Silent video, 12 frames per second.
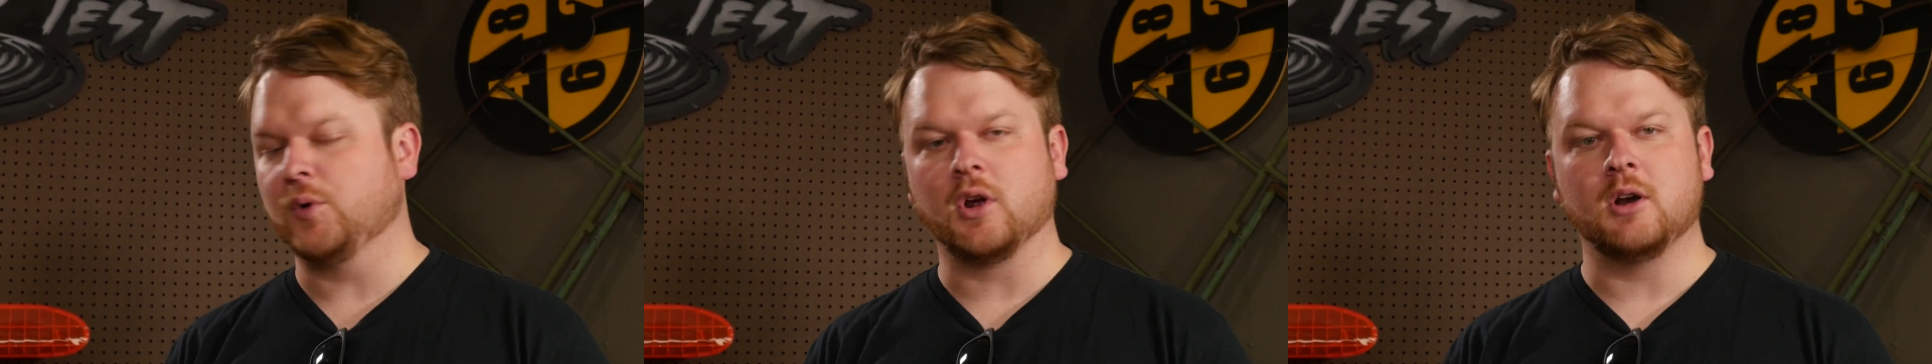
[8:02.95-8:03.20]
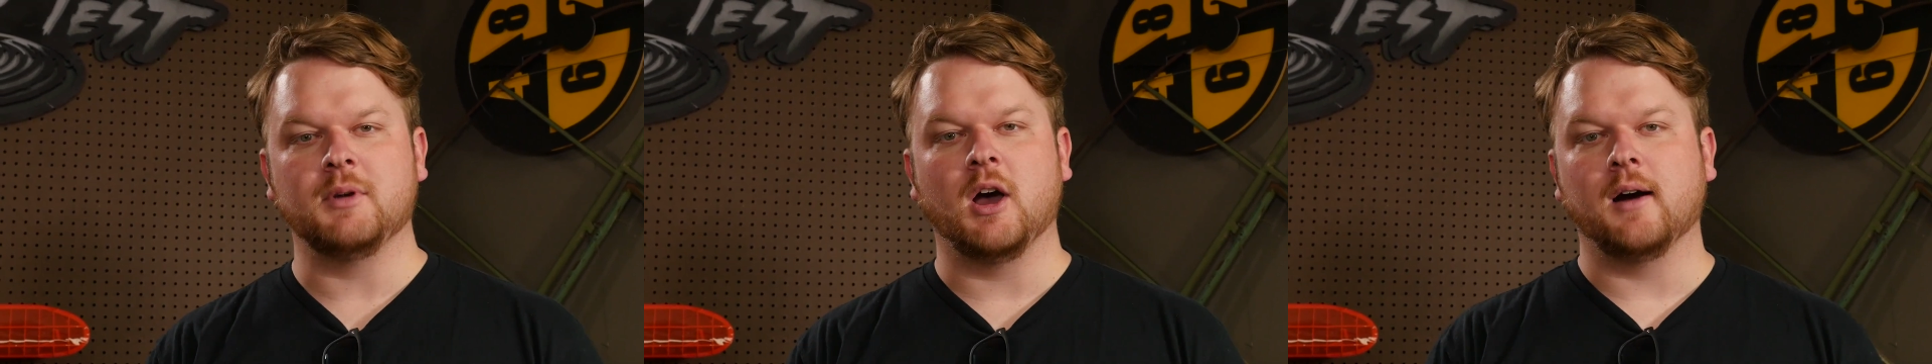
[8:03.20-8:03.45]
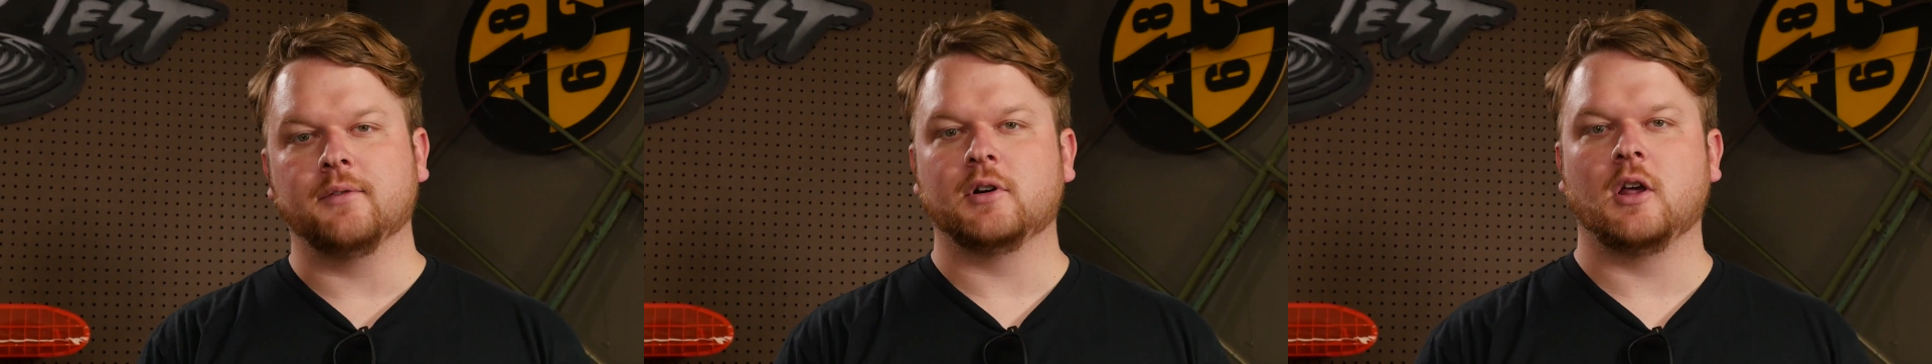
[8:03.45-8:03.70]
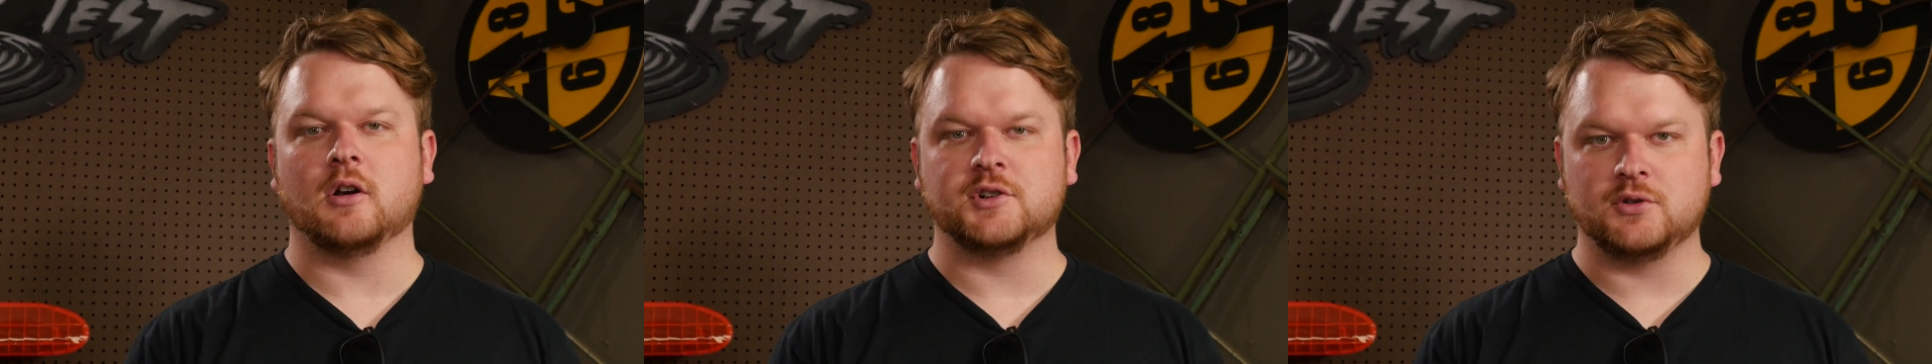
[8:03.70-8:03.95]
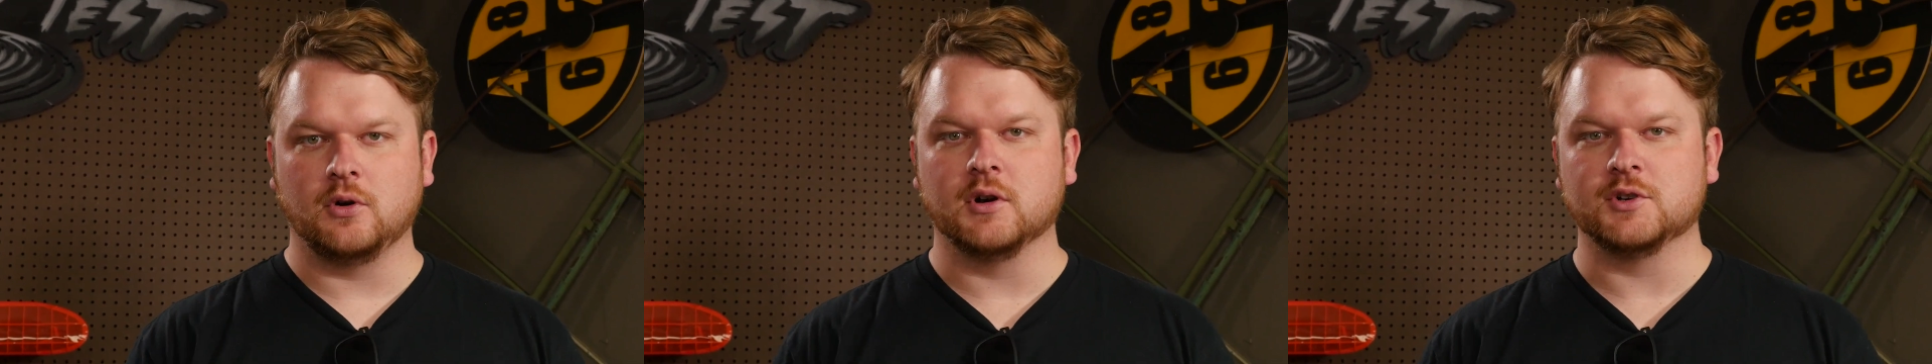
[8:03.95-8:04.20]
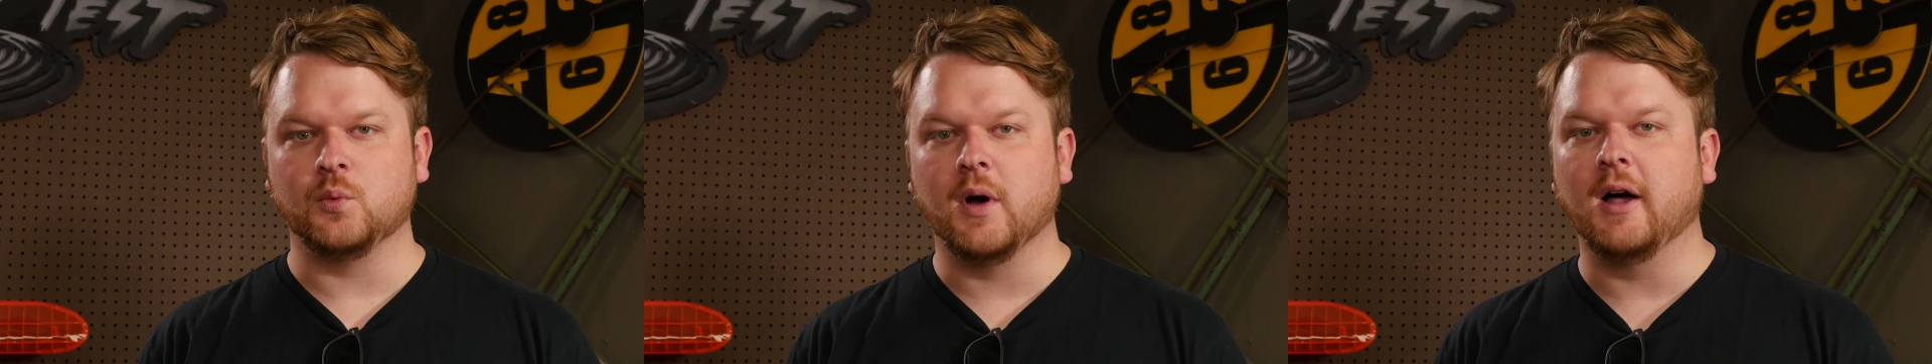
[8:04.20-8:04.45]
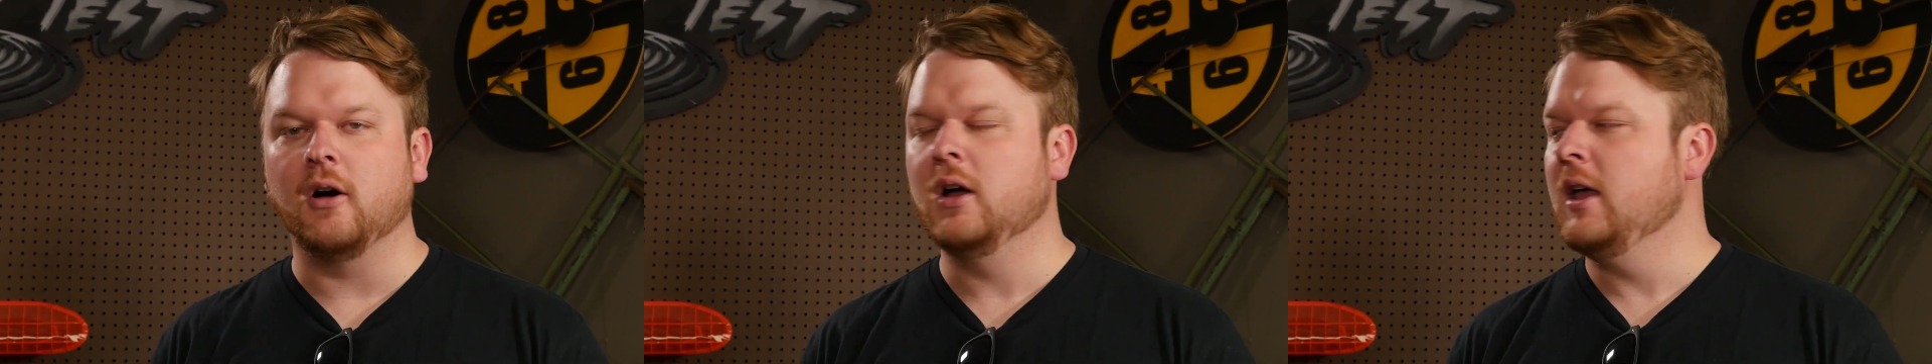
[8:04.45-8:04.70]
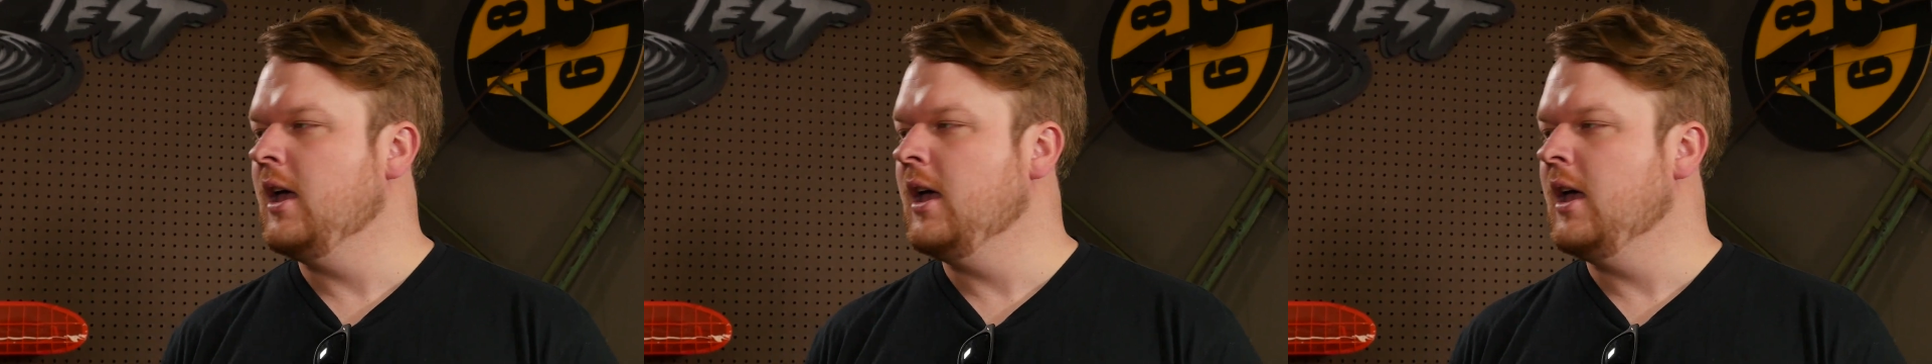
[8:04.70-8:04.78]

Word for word: we're gonna be offering on our store as well,